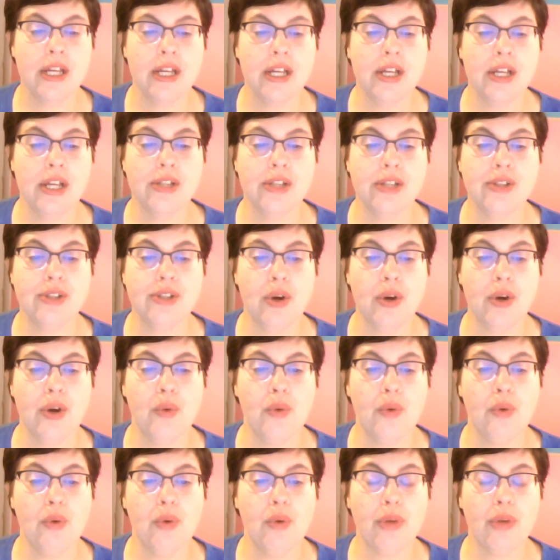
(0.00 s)
So
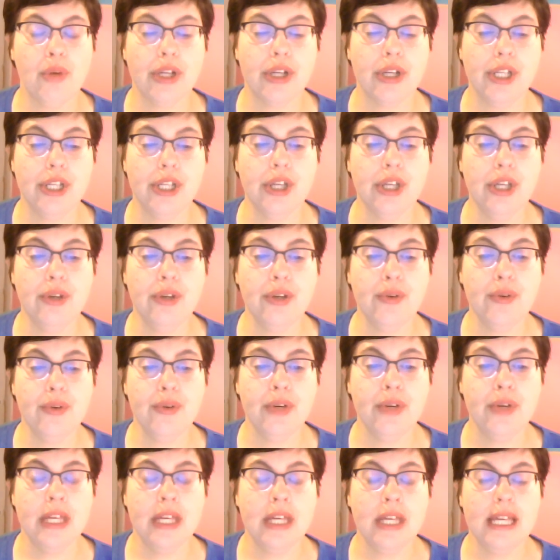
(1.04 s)
what we're going to do
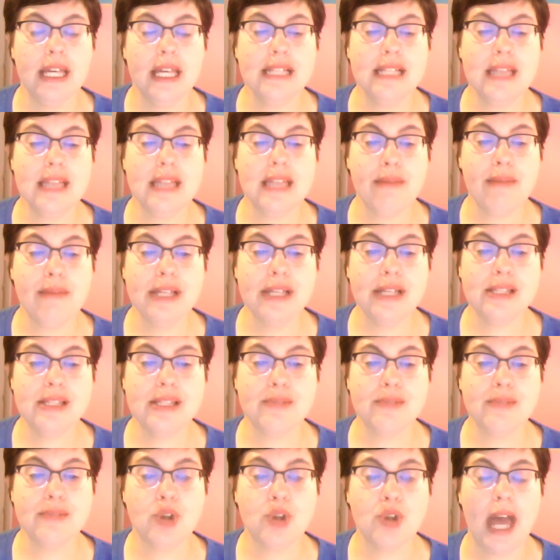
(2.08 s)
is that means
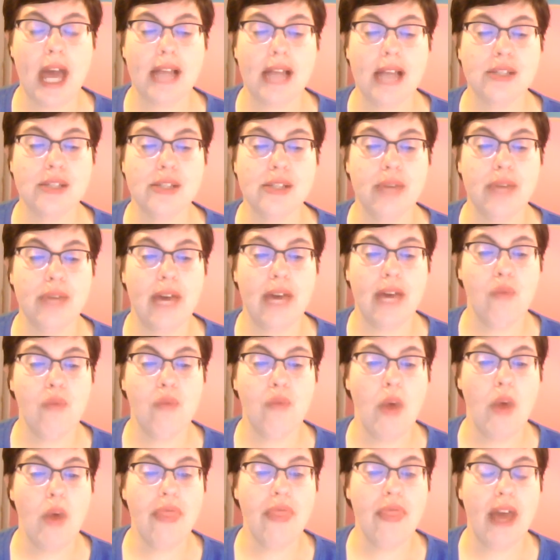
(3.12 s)
subtract. So we have
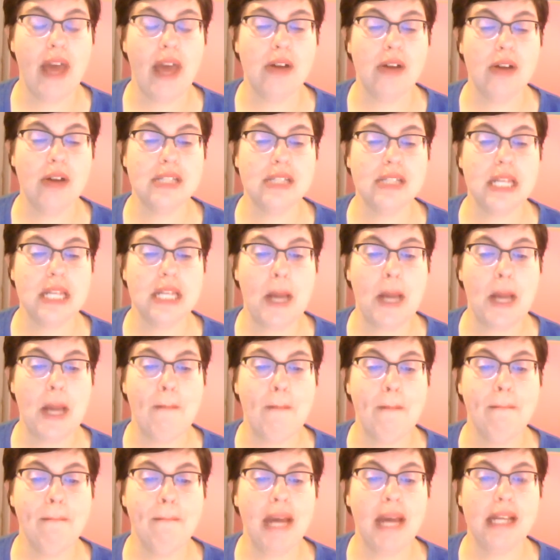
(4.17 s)
1,000
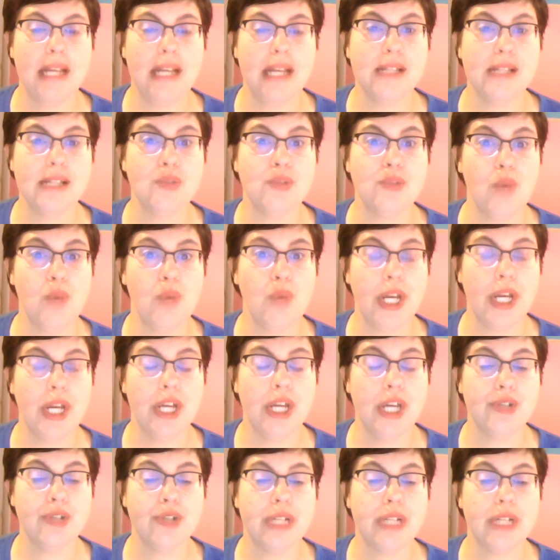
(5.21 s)
minus
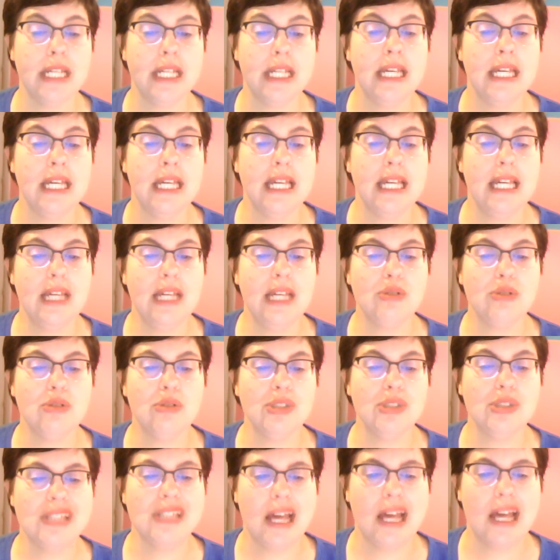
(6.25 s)
100 equals
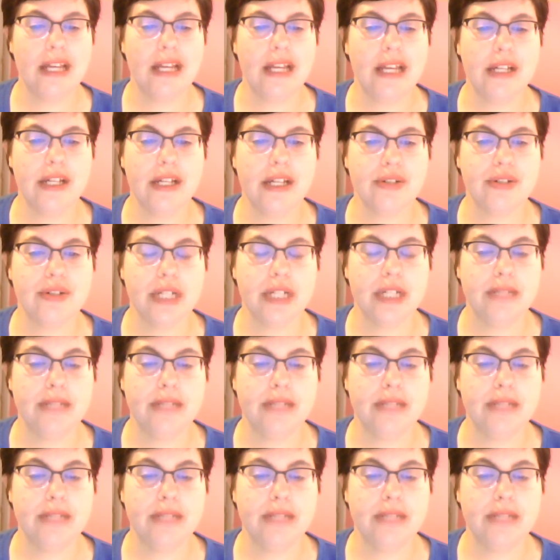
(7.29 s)
900.